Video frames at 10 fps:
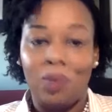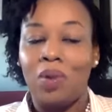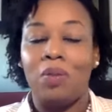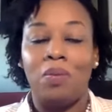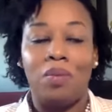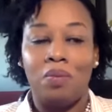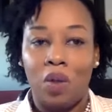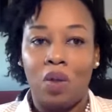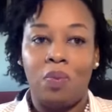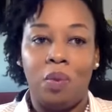because
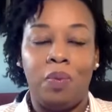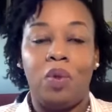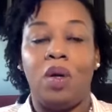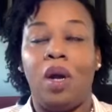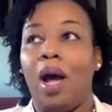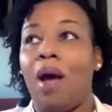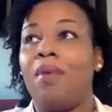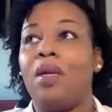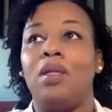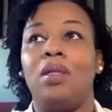most people don't
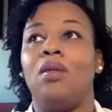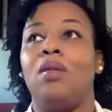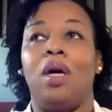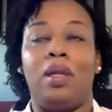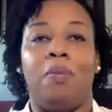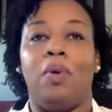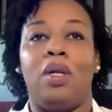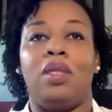come and go at the border,